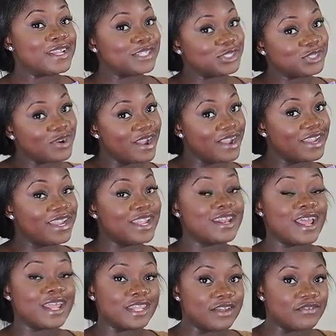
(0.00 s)
it and try it
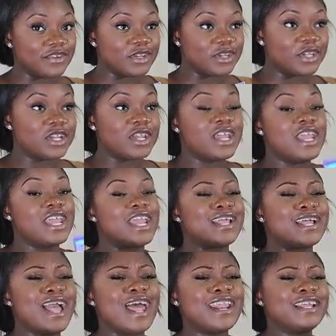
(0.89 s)
and I love it.
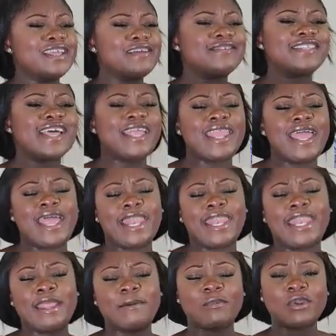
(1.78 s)
It kind of gives that like
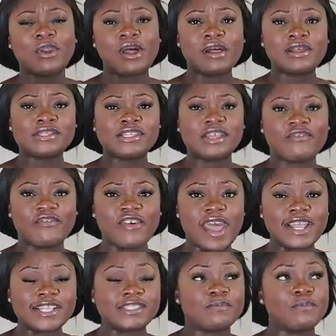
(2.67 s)
lip gloss
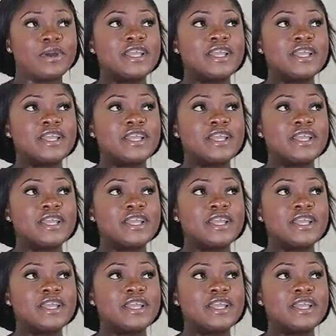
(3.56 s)
effect,